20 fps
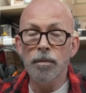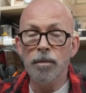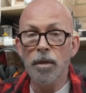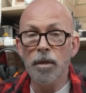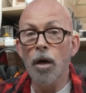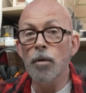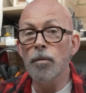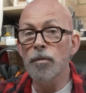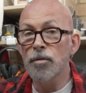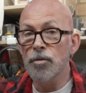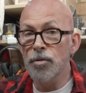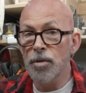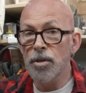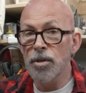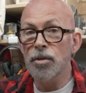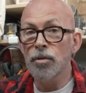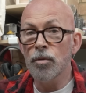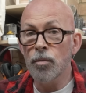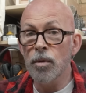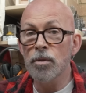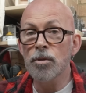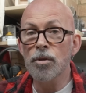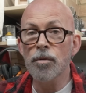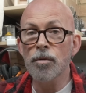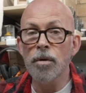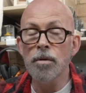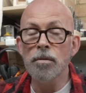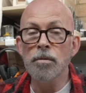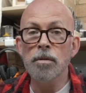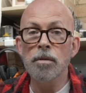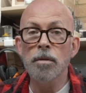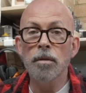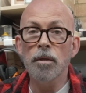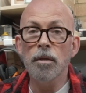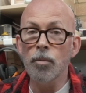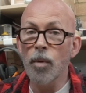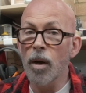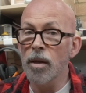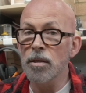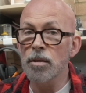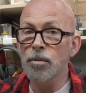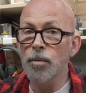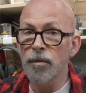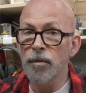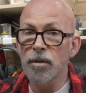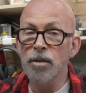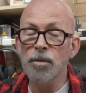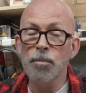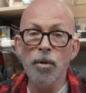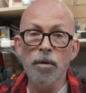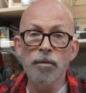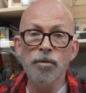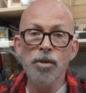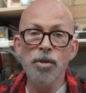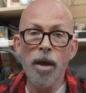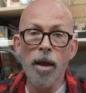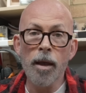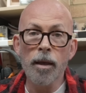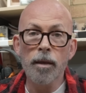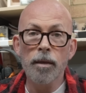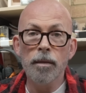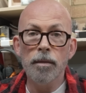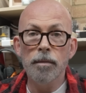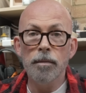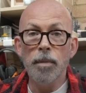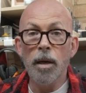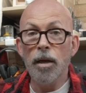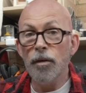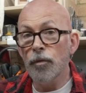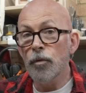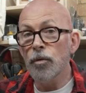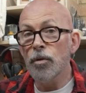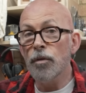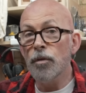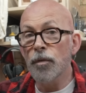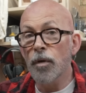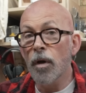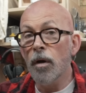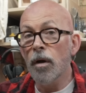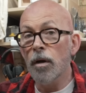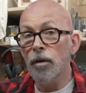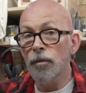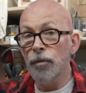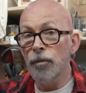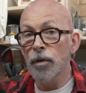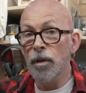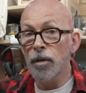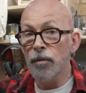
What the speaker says: go with traditional wood screws, the ones with the smooth shank. But if all you've got are fully